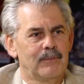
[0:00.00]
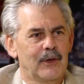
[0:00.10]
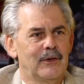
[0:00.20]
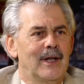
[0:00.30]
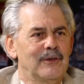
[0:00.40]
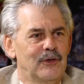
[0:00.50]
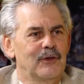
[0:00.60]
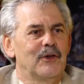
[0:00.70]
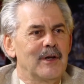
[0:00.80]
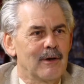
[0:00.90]
the
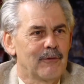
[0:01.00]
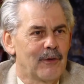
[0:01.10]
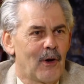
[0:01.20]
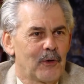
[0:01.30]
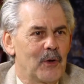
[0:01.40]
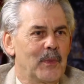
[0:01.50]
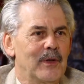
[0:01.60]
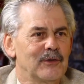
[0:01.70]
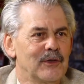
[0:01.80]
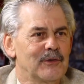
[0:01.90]
density of
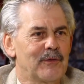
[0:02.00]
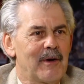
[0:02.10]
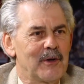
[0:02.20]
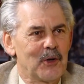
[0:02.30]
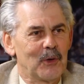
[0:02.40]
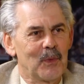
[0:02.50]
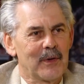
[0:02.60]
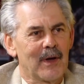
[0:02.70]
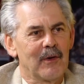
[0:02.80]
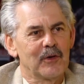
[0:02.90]
occupants is very good
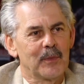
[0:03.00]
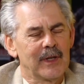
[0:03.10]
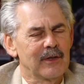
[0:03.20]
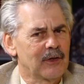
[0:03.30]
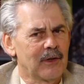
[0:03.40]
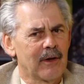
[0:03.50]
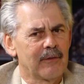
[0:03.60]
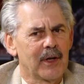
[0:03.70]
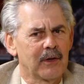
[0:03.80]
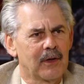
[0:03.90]
with those, but there's a lot
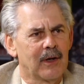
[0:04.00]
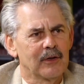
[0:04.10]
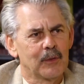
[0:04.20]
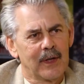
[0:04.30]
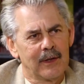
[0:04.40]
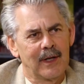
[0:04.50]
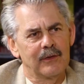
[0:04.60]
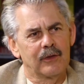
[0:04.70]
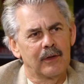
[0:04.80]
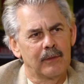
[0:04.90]
of other cars where
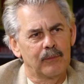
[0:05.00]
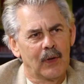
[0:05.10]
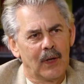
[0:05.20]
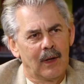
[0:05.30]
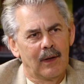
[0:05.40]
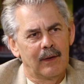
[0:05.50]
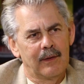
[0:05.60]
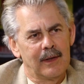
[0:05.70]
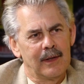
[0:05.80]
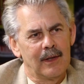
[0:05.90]

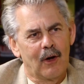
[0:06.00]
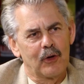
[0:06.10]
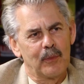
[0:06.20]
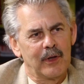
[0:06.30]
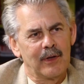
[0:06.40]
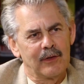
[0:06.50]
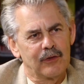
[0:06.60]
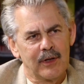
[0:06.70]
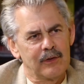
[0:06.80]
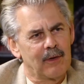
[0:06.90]
the occupant
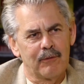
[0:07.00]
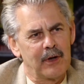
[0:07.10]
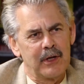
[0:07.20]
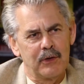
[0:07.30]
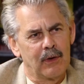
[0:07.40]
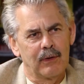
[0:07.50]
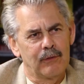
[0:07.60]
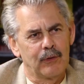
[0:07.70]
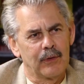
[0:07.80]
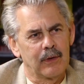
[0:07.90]
density is not very good
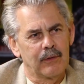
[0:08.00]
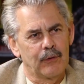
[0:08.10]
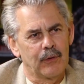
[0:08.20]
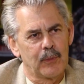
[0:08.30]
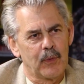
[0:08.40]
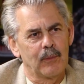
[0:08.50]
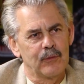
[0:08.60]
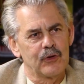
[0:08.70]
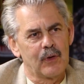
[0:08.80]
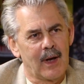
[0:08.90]
for the
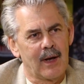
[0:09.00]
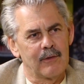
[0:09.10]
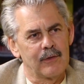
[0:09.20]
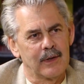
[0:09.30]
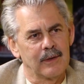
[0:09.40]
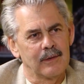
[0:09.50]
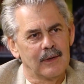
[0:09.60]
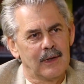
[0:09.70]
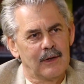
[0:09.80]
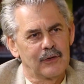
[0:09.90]
problems you have. You know,
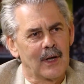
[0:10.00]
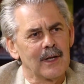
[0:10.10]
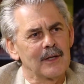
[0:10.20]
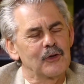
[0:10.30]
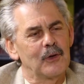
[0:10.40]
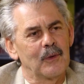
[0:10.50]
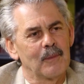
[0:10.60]
so I'd like to